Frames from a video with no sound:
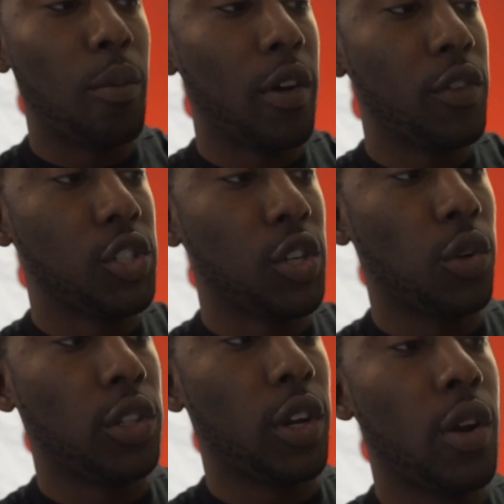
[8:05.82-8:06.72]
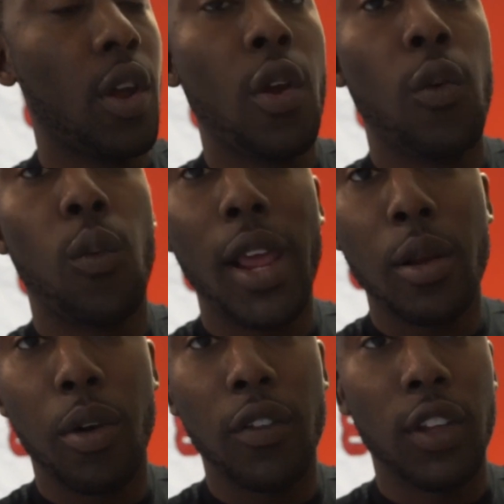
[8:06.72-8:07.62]
above your shoulder, right
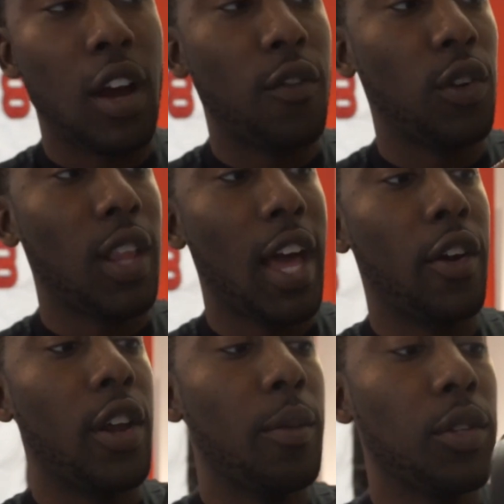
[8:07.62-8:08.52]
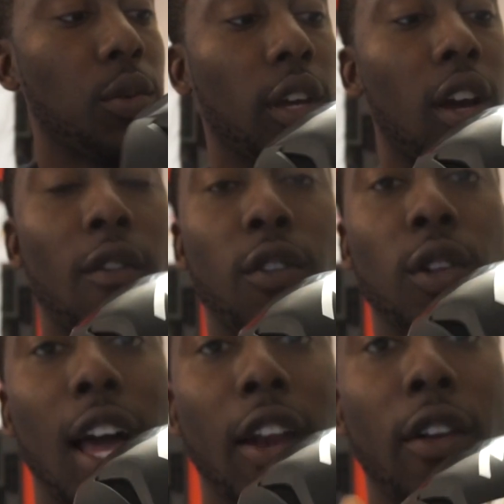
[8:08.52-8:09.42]
above the comfort liner, in between the
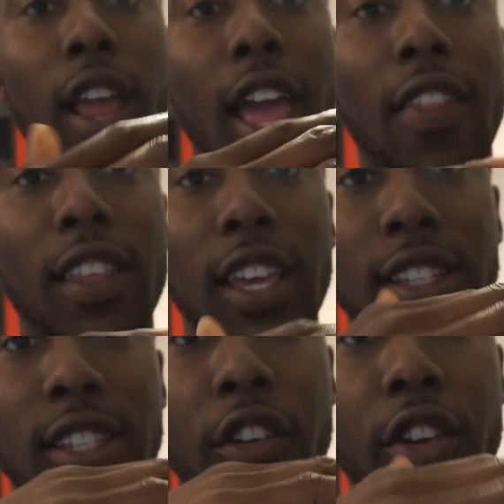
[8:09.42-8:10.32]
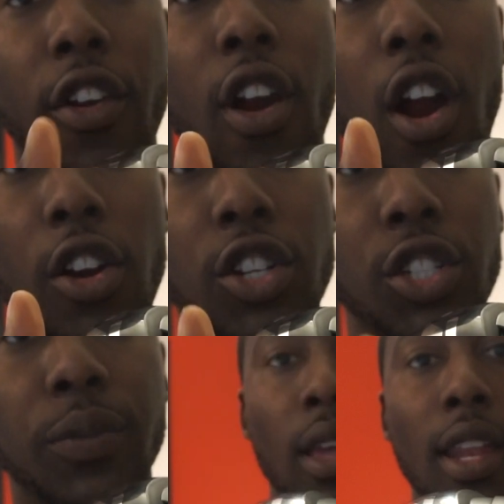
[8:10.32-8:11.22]
comfort liner and the exterior
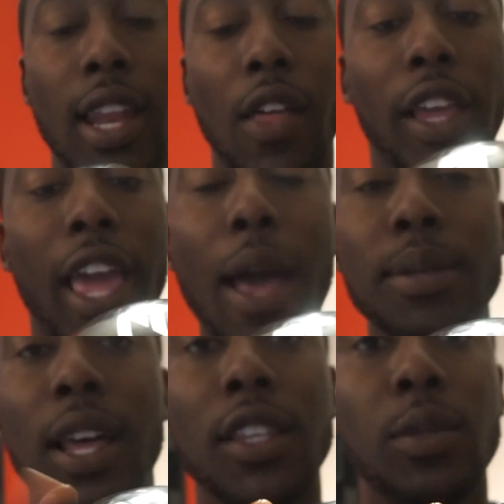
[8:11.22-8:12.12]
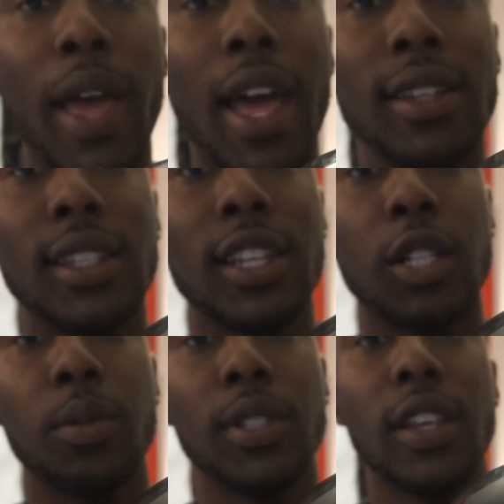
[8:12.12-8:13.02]
arch. Now the caps on these pads, these are
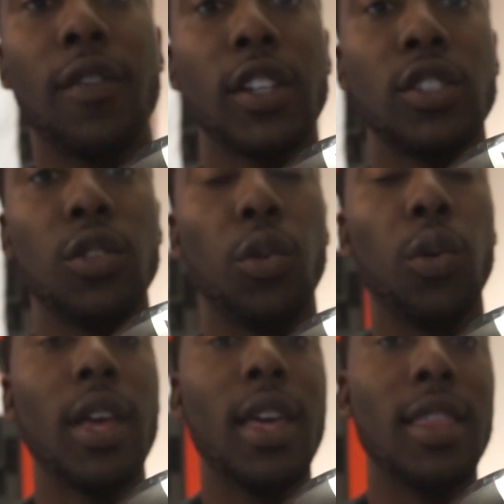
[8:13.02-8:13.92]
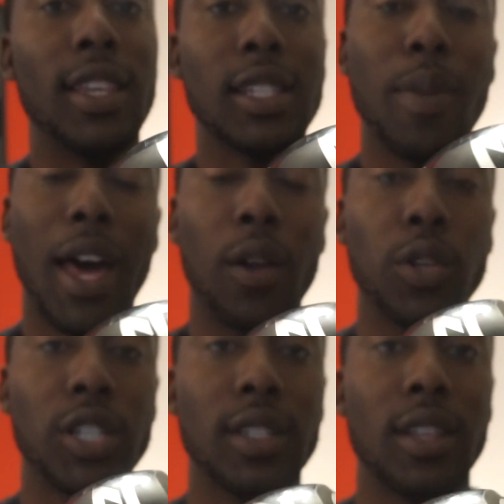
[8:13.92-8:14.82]
specific to this model,
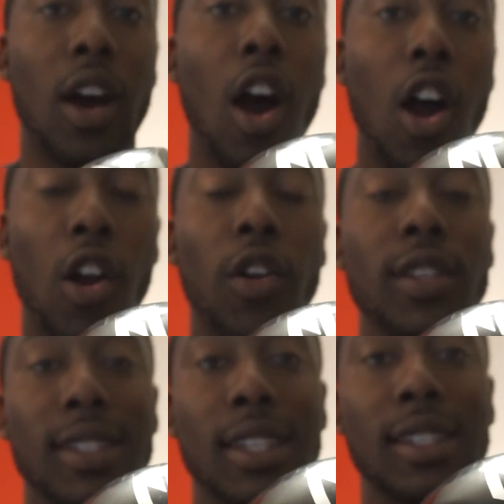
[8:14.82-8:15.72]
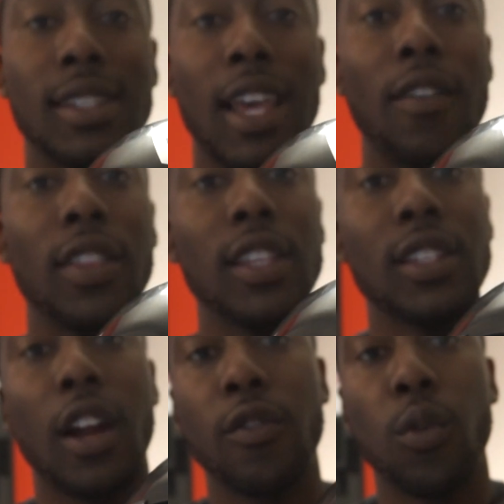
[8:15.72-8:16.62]
which is the RZ7. These
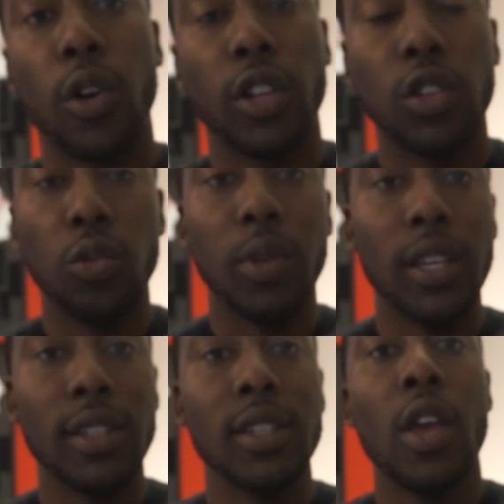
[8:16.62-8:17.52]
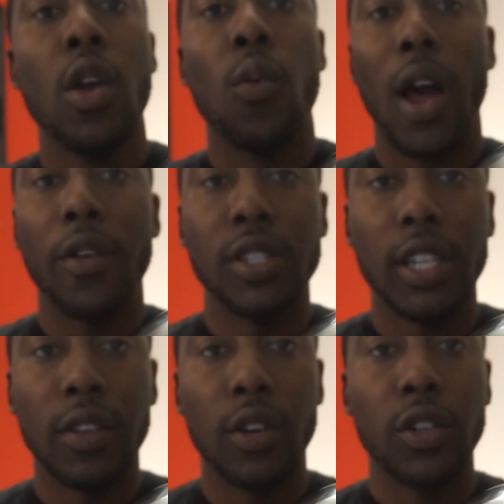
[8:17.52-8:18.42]
are for QBs, wide
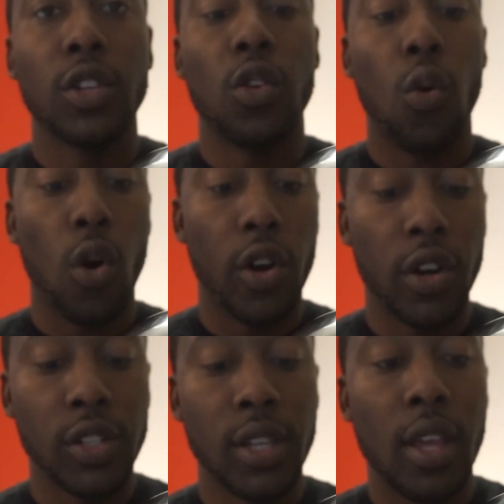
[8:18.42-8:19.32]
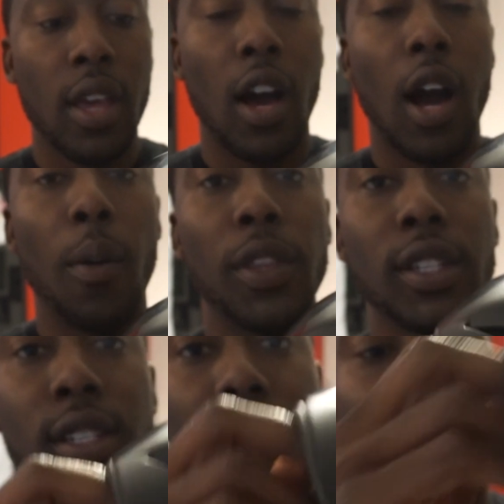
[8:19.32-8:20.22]
receivers, corners. This
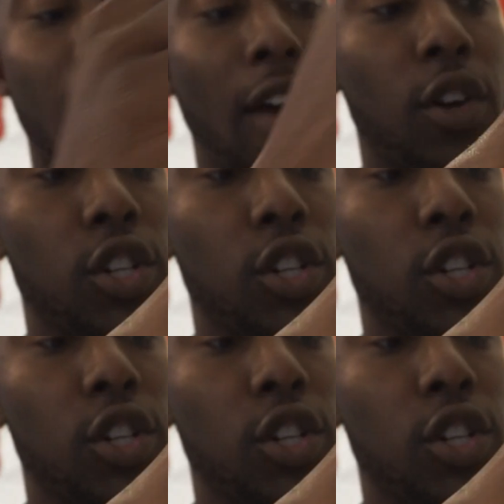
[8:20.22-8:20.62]
is gonna have